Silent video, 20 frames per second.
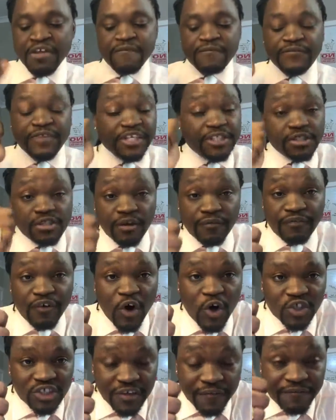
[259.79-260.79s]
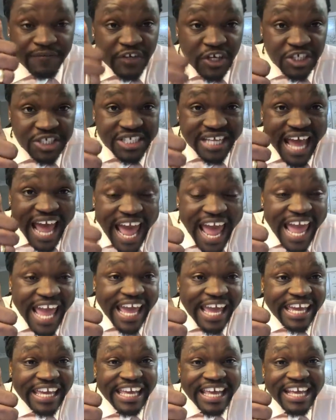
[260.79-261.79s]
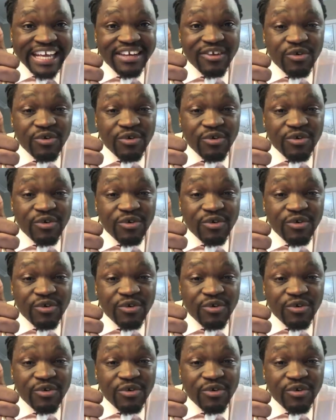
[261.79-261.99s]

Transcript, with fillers: First of all, the first A